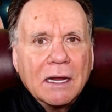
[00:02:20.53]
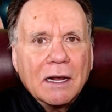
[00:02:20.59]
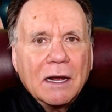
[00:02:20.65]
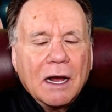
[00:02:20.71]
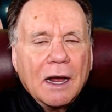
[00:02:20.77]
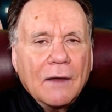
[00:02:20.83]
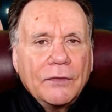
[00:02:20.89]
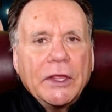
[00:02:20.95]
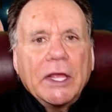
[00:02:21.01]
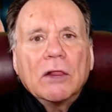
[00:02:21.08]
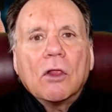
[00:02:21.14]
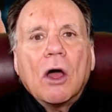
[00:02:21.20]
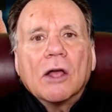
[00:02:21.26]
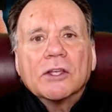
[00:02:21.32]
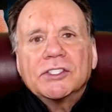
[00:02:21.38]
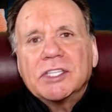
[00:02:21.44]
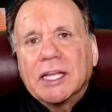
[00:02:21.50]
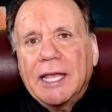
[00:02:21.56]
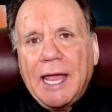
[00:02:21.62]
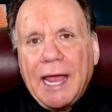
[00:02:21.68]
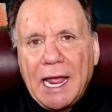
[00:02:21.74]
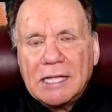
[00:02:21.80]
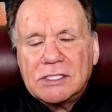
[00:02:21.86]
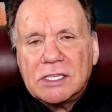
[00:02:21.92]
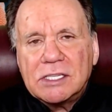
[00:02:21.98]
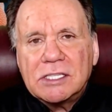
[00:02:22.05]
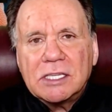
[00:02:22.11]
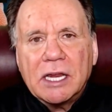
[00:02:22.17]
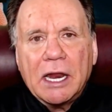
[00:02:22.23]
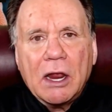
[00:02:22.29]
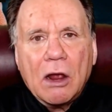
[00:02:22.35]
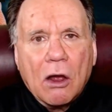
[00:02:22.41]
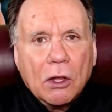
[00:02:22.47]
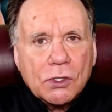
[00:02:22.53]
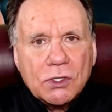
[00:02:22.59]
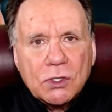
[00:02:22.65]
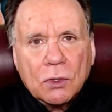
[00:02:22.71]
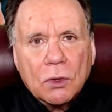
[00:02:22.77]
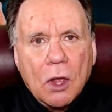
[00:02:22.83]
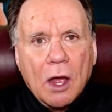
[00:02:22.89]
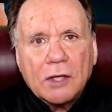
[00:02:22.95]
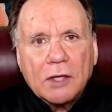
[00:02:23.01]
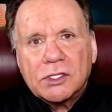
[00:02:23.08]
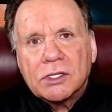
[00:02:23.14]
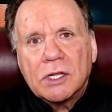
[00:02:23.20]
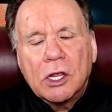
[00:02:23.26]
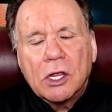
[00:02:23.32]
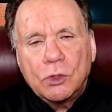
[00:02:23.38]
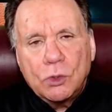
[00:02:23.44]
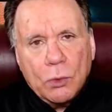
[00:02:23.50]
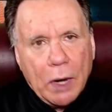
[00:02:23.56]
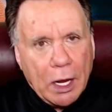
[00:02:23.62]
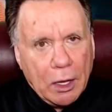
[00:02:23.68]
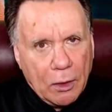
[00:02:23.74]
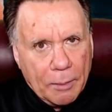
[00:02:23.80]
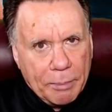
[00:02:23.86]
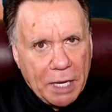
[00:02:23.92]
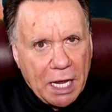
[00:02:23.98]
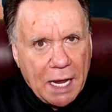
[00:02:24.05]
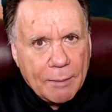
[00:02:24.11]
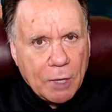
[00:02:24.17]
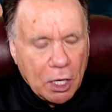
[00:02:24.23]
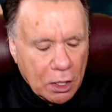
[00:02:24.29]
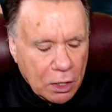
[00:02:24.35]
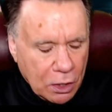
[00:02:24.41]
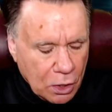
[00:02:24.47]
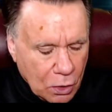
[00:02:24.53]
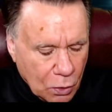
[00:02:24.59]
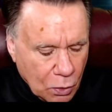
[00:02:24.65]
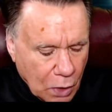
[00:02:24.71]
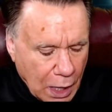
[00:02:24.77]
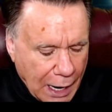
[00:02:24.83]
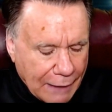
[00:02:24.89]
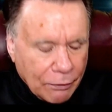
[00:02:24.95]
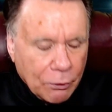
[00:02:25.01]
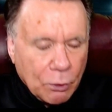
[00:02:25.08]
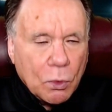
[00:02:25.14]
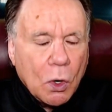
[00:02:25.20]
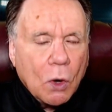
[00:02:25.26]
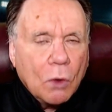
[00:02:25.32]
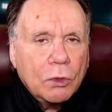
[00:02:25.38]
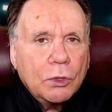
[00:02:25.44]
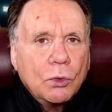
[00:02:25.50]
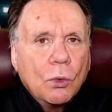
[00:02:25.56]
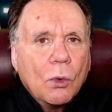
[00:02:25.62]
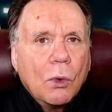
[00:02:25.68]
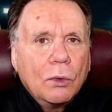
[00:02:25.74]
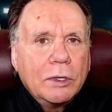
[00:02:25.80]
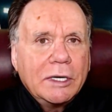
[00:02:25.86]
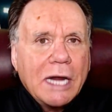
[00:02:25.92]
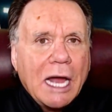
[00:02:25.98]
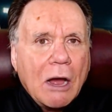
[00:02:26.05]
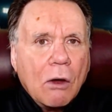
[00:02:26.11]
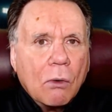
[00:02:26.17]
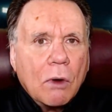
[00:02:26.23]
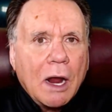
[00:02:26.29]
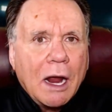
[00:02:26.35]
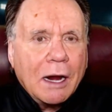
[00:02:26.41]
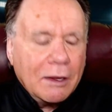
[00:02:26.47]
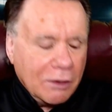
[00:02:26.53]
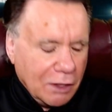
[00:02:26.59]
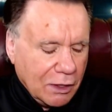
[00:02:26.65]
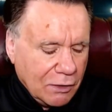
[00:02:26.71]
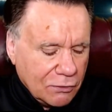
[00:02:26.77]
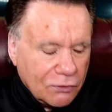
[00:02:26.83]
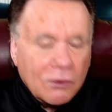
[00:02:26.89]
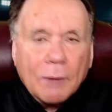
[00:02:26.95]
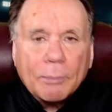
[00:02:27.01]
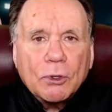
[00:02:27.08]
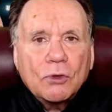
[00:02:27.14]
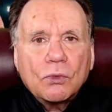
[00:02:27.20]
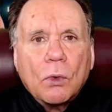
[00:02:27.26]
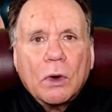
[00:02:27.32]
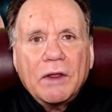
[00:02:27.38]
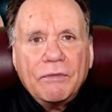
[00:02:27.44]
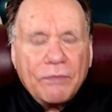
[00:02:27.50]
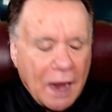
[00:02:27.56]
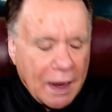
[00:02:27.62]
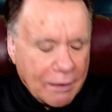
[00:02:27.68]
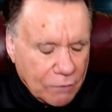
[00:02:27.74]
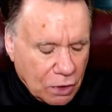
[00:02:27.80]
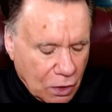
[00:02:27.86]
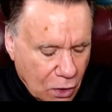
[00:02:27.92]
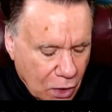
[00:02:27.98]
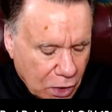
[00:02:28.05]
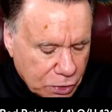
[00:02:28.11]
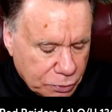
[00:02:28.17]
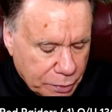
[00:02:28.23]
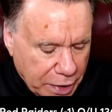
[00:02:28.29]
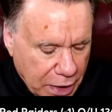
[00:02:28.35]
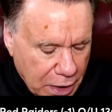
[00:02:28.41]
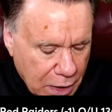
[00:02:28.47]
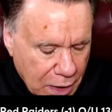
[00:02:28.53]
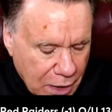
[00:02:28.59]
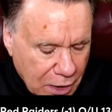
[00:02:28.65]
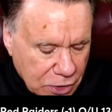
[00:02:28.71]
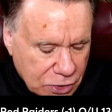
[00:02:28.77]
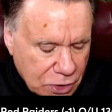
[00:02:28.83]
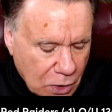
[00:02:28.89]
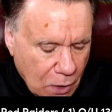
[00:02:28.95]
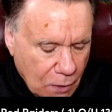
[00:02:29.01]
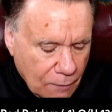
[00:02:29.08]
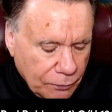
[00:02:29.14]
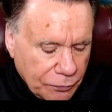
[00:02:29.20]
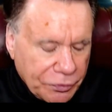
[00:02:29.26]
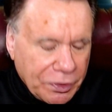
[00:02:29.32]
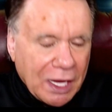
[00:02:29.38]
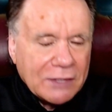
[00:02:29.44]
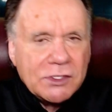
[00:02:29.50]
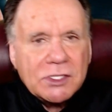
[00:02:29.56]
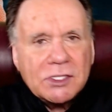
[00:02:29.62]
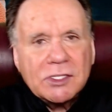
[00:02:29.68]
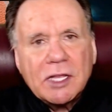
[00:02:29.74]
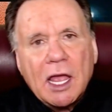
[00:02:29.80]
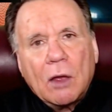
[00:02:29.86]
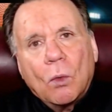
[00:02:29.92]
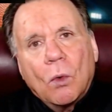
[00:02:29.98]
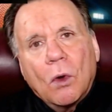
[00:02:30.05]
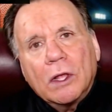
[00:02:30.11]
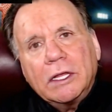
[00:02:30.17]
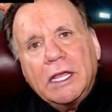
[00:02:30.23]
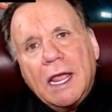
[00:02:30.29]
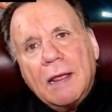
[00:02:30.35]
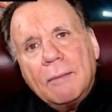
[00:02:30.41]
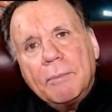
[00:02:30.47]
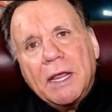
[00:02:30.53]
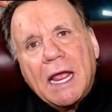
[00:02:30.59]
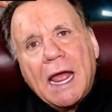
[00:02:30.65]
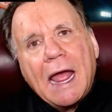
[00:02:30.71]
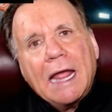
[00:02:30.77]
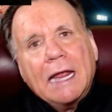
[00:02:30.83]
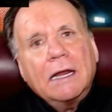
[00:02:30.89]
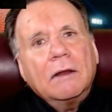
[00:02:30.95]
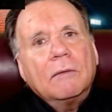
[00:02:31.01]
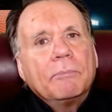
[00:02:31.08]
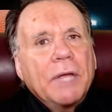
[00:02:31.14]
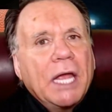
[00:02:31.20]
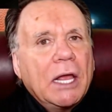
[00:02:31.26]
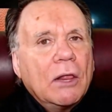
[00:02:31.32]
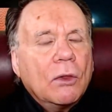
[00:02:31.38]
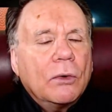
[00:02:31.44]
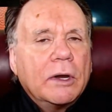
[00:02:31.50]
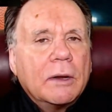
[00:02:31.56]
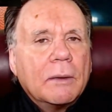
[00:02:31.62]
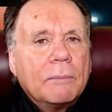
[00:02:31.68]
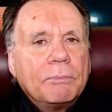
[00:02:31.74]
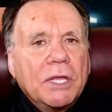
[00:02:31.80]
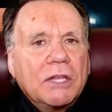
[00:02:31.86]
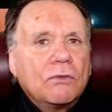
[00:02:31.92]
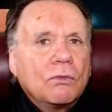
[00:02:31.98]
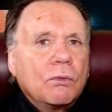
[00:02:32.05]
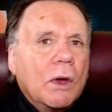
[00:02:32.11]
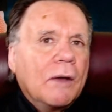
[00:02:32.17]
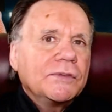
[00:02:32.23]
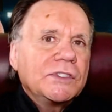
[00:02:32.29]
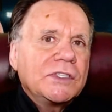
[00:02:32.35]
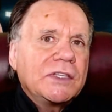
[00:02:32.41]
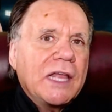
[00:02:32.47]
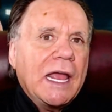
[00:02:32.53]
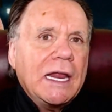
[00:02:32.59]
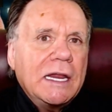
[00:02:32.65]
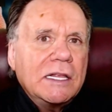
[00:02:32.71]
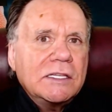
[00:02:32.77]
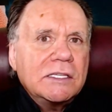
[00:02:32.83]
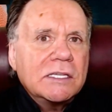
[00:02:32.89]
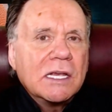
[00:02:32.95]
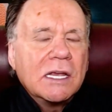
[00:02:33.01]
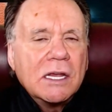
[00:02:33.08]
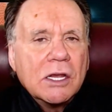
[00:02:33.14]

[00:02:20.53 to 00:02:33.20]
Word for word: Uh, they lost to Kansas and they also lost to Alabama on the road, who now is number 25 in the country. So Texas Tech, one game behind Baylor in the Big 12 standings.